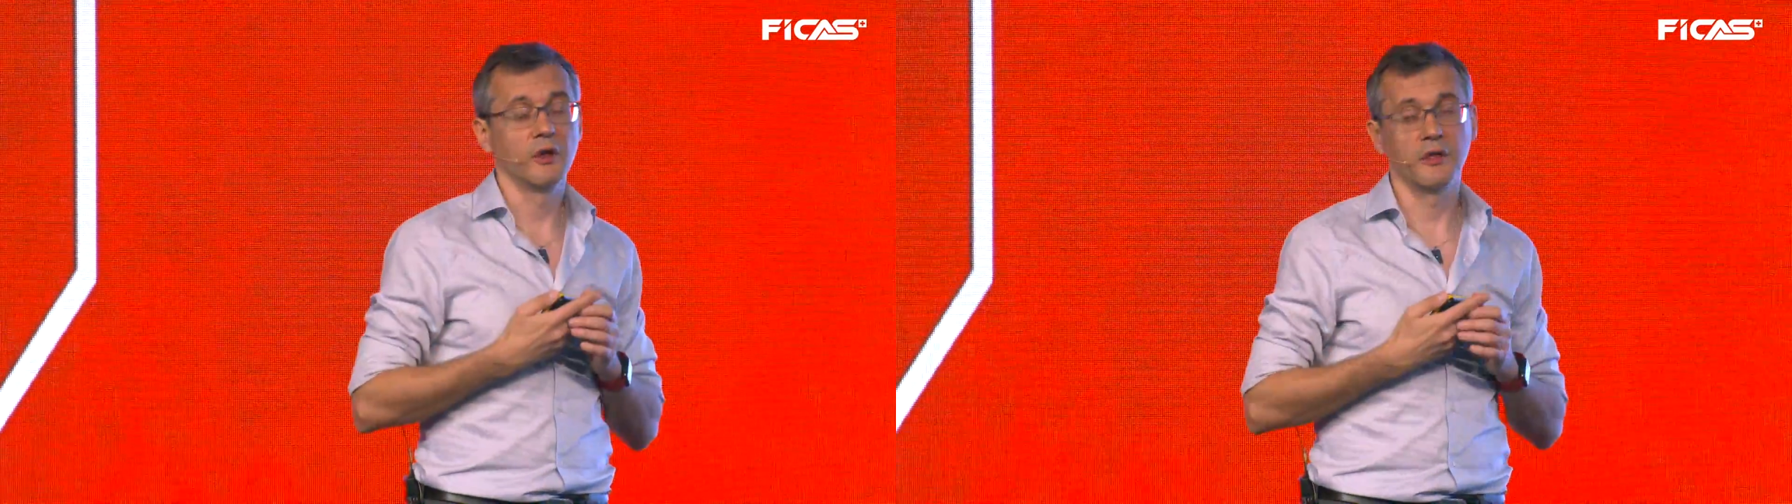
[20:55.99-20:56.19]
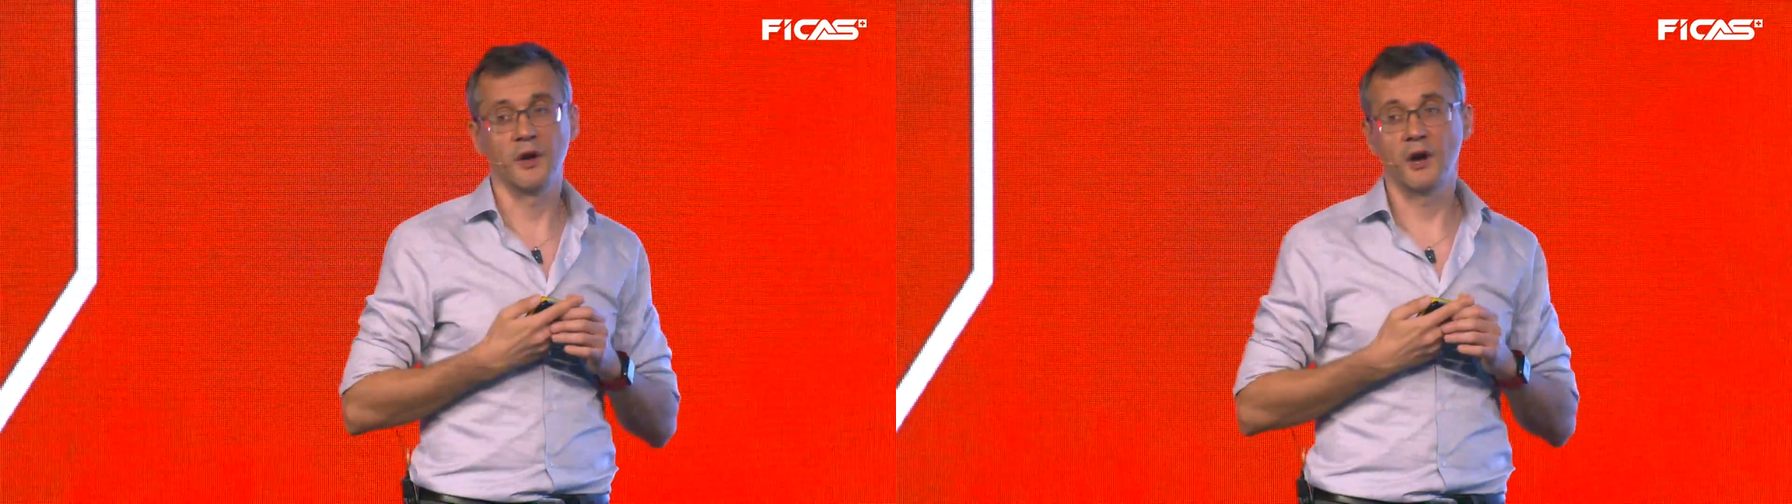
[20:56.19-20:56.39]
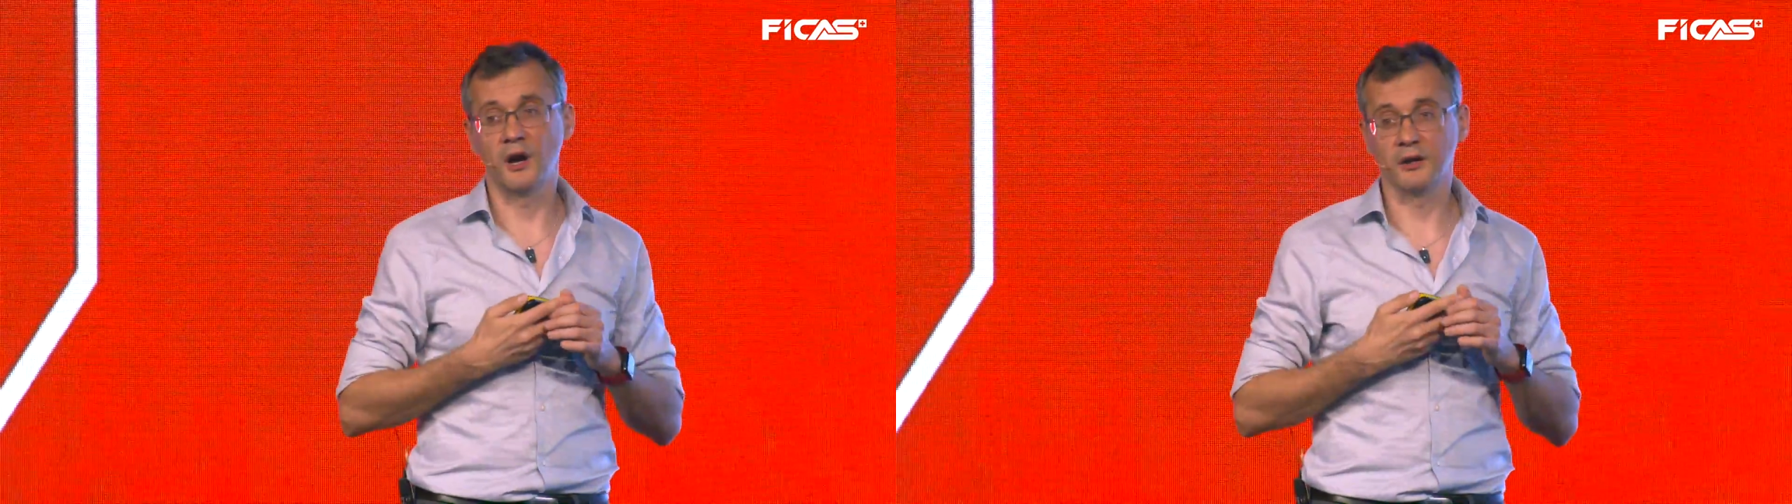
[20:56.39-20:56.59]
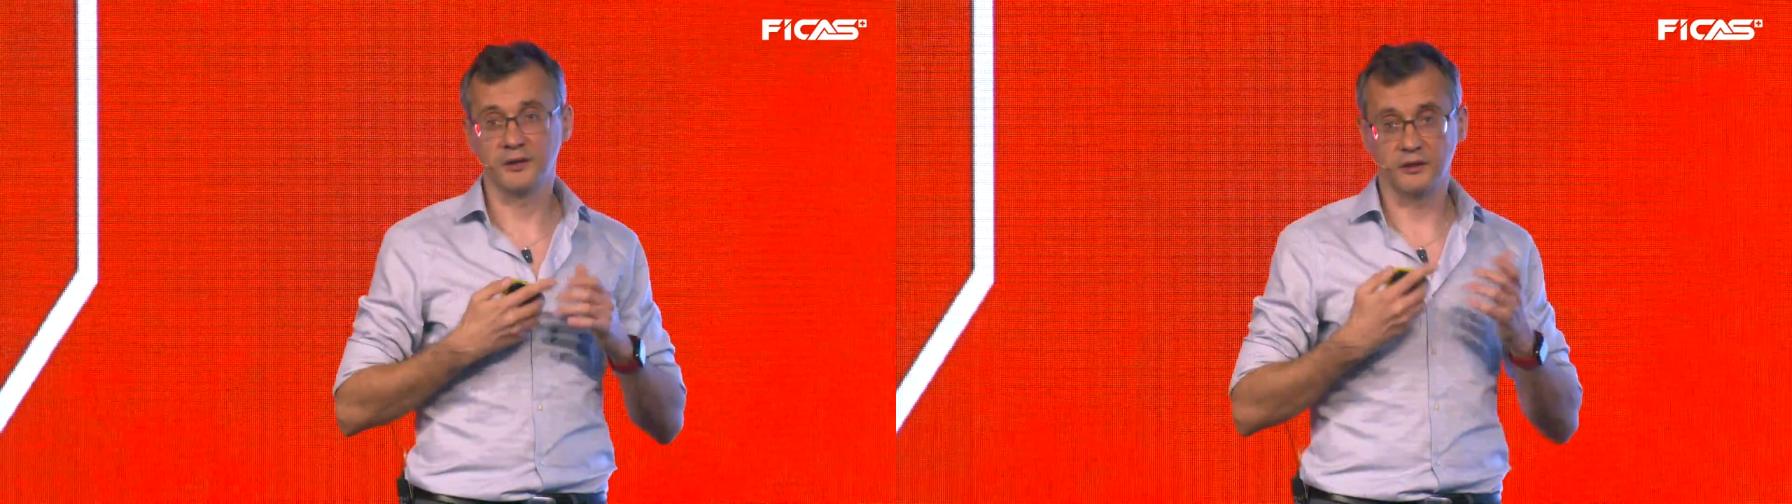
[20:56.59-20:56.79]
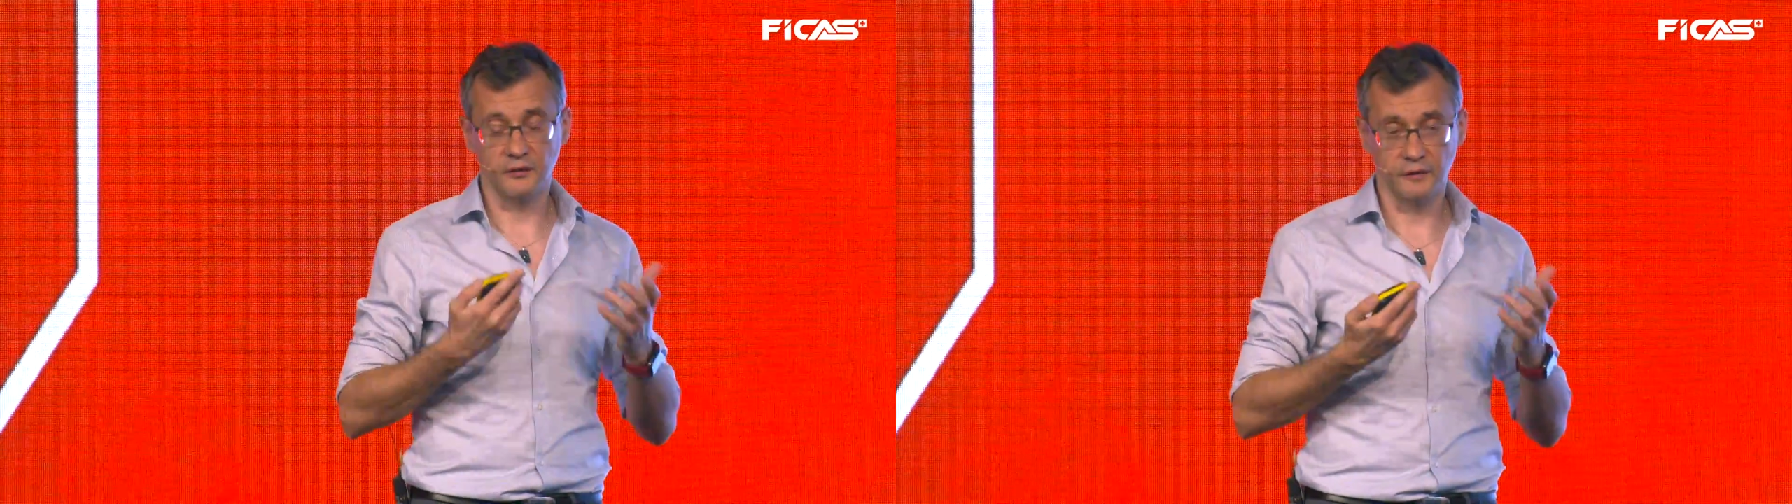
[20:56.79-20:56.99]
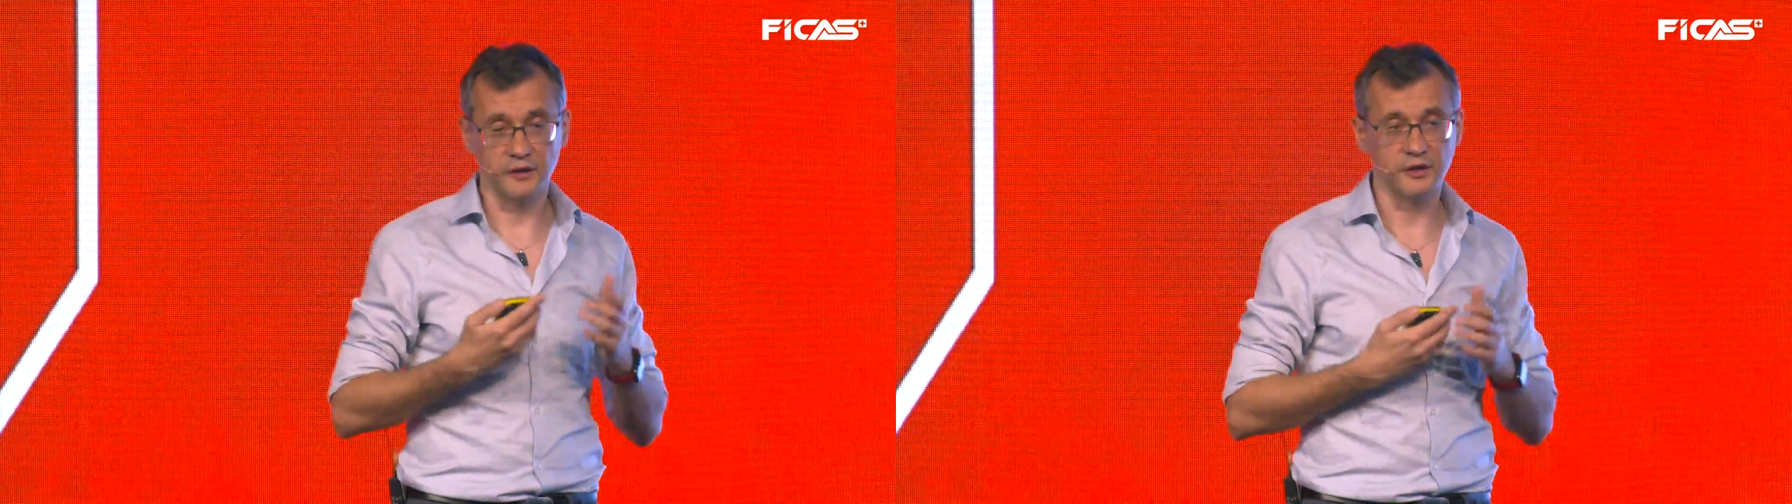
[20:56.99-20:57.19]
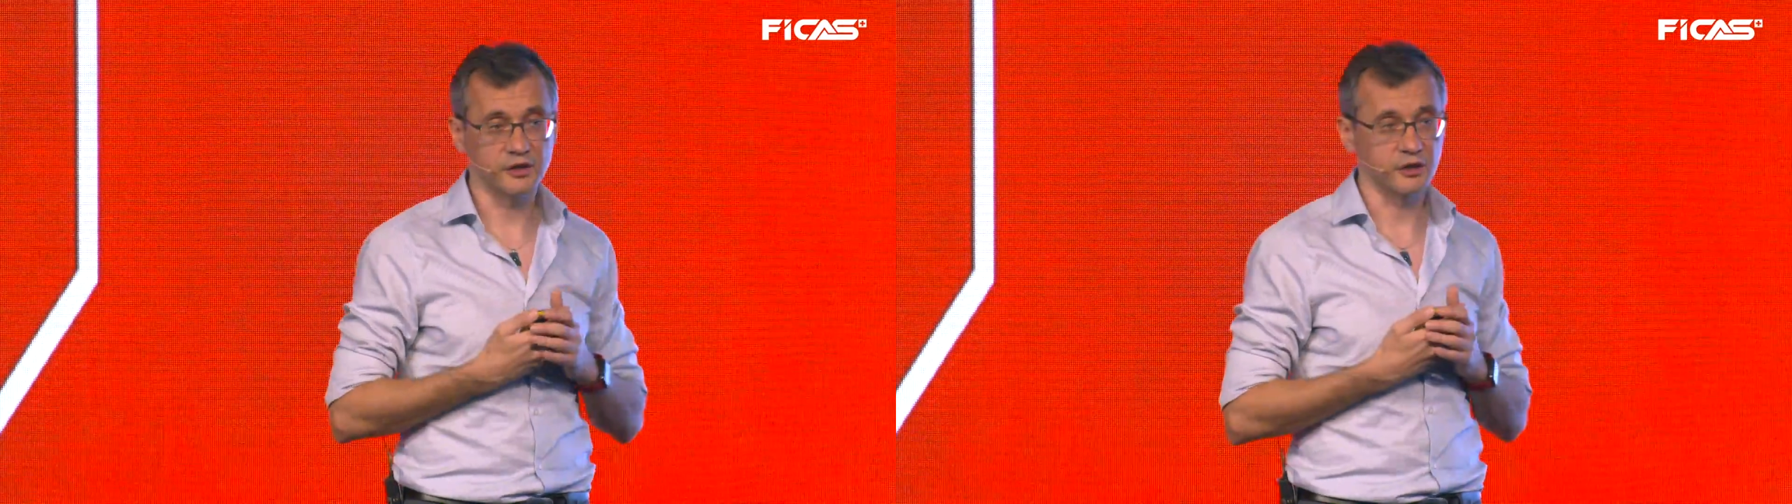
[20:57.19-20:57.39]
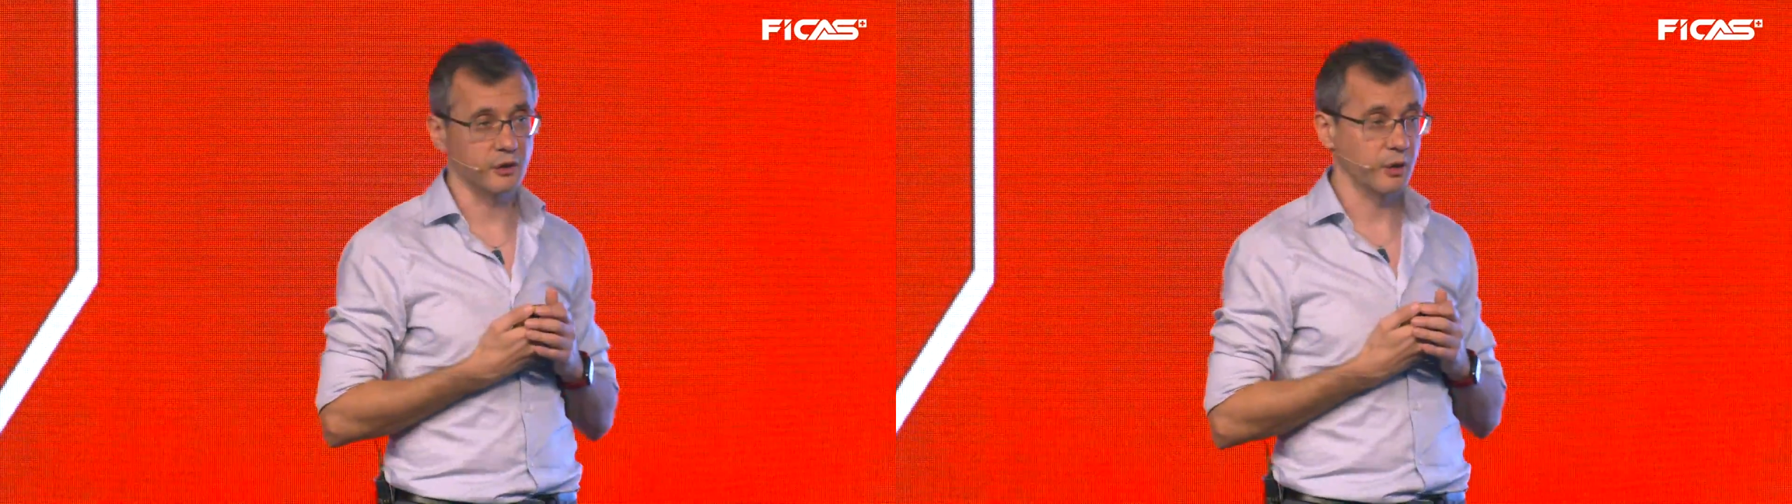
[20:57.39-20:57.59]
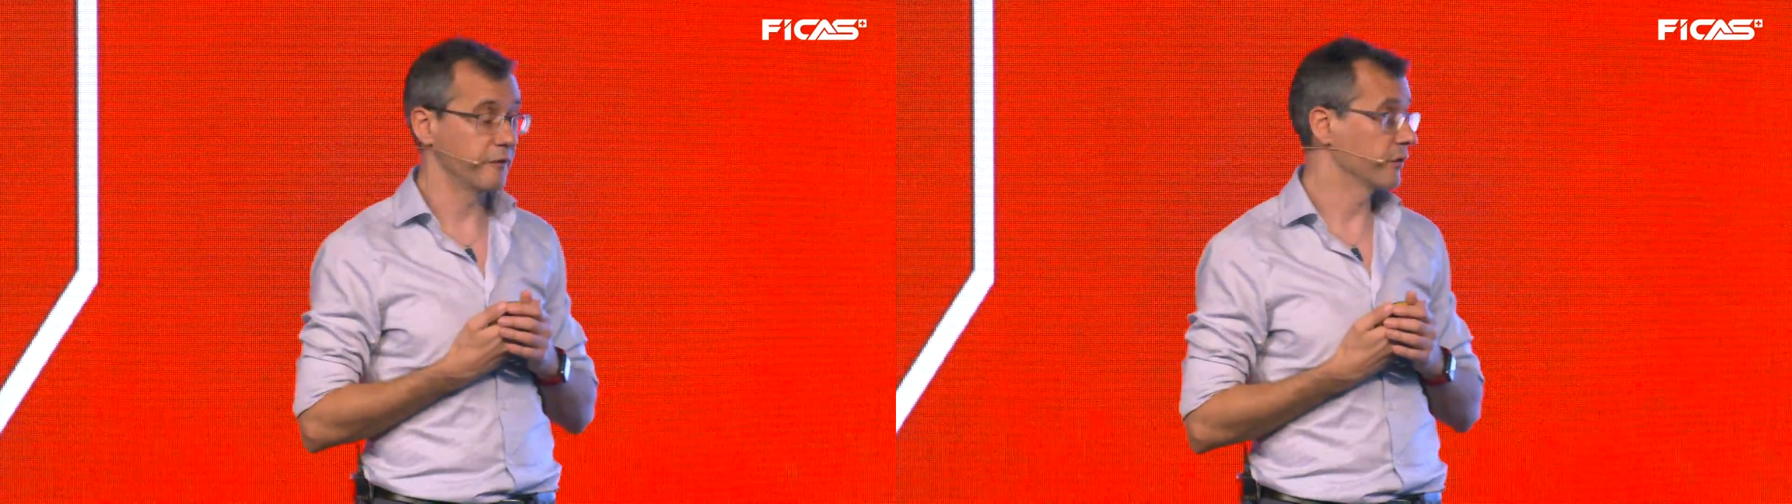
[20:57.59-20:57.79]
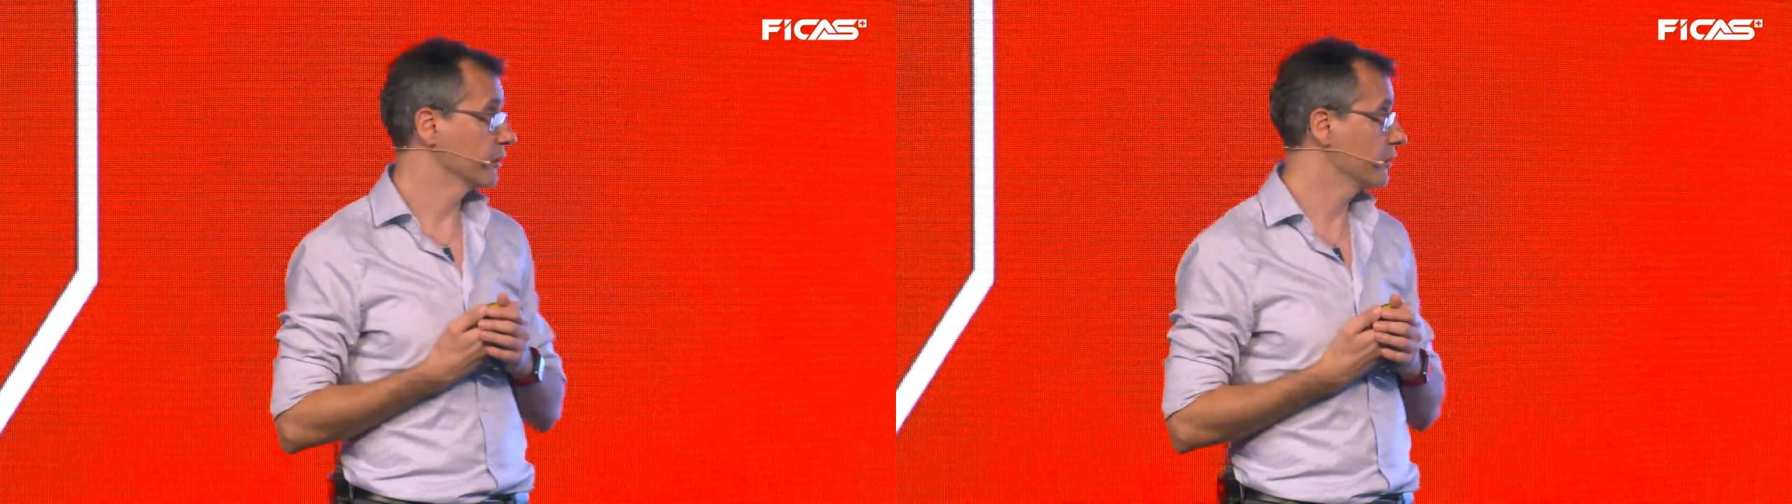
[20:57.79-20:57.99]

the asset definition reference